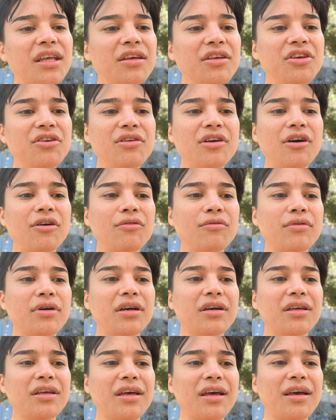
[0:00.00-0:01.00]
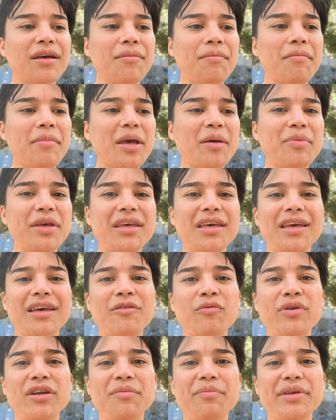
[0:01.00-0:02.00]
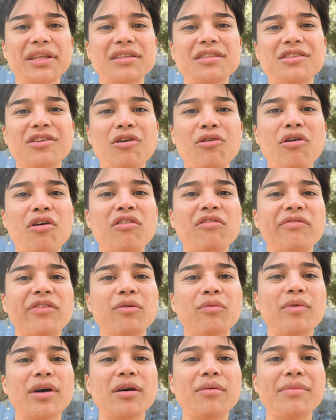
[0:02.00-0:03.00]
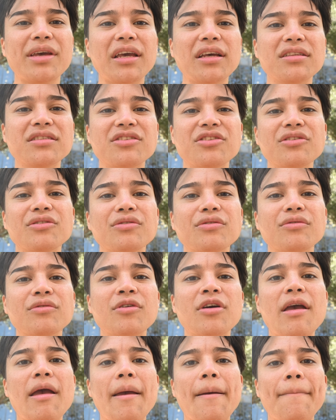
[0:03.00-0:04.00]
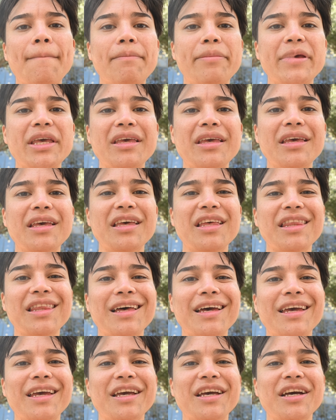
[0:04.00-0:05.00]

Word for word: you know, maybe it would have been so overwhelming to be like,